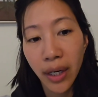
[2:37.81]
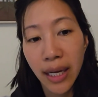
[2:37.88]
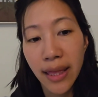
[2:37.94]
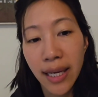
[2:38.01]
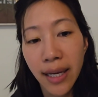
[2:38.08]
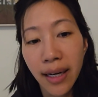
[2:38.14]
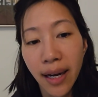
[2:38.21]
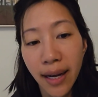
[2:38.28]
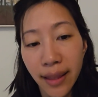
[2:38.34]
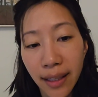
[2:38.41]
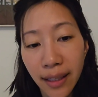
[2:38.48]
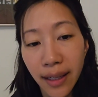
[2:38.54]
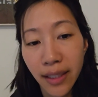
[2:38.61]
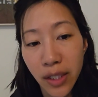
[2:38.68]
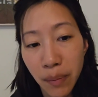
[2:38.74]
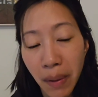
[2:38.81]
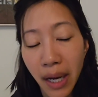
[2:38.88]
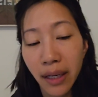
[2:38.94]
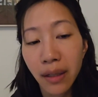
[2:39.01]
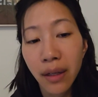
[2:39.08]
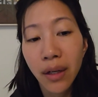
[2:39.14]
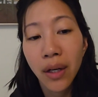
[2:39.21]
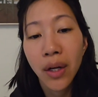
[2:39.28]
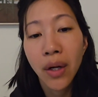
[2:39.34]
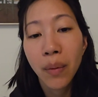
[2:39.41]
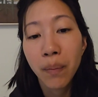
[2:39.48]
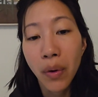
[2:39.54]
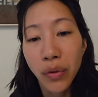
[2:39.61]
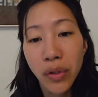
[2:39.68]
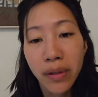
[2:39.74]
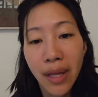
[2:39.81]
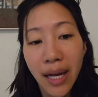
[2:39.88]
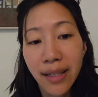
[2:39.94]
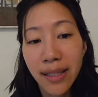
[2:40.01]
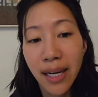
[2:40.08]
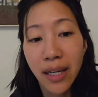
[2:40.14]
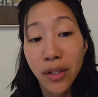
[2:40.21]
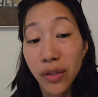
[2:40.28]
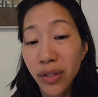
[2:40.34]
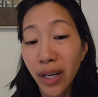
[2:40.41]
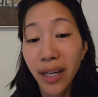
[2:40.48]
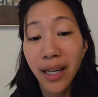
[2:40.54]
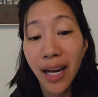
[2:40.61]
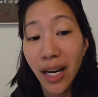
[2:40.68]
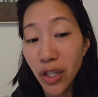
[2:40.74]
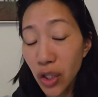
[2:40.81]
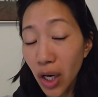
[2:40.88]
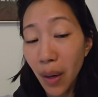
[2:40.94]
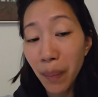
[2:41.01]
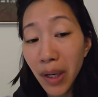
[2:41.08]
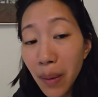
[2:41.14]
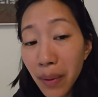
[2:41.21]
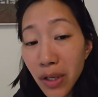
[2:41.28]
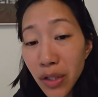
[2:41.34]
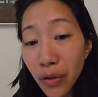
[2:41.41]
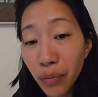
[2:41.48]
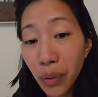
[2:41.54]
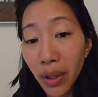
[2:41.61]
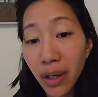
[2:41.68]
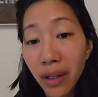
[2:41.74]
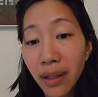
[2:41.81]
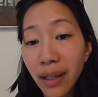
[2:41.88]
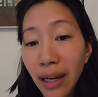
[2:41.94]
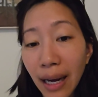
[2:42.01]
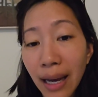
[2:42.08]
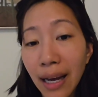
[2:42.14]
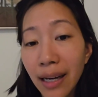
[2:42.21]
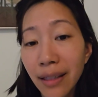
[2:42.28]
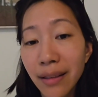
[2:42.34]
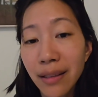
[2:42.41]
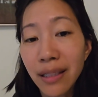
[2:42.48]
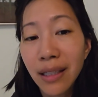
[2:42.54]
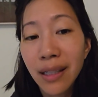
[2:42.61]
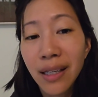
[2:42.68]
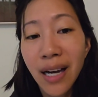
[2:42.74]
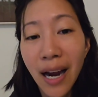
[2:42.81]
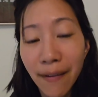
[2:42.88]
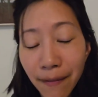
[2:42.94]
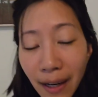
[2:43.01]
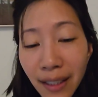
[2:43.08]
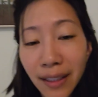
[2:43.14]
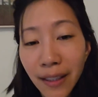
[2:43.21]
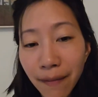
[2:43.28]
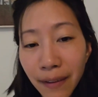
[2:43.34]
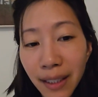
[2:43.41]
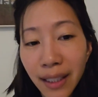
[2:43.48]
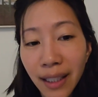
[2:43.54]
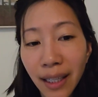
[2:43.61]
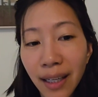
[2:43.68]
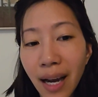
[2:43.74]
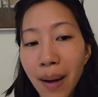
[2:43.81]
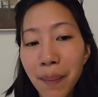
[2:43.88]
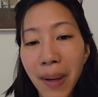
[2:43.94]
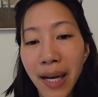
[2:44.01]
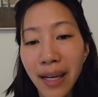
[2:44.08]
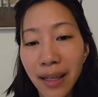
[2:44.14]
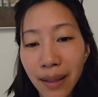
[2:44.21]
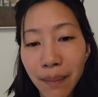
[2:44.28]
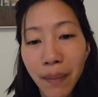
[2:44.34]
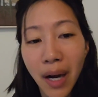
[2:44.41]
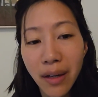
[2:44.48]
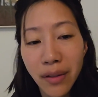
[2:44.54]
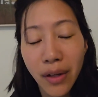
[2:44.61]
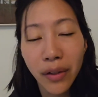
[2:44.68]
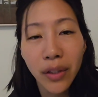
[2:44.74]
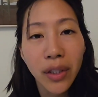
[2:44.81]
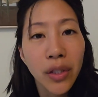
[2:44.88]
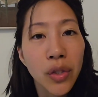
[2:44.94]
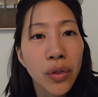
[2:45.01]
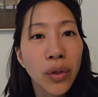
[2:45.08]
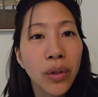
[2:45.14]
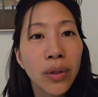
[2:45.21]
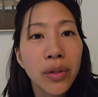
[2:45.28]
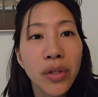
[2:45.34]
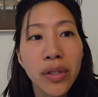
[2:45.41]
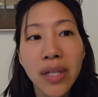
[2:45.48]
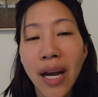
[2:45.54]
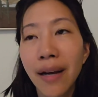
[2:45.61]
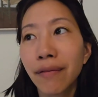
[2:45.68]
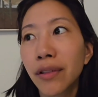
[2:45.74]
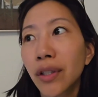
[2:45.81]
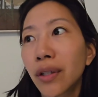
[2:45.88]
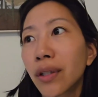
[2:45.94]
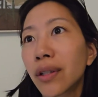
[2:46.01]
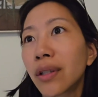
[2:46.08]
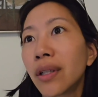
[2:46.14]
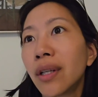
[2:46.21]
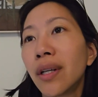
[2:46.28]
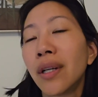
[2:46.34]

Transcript: And then I think I spent most of that day just like catching up on a bunch of work, and I finally feel like I got my inbox under control just after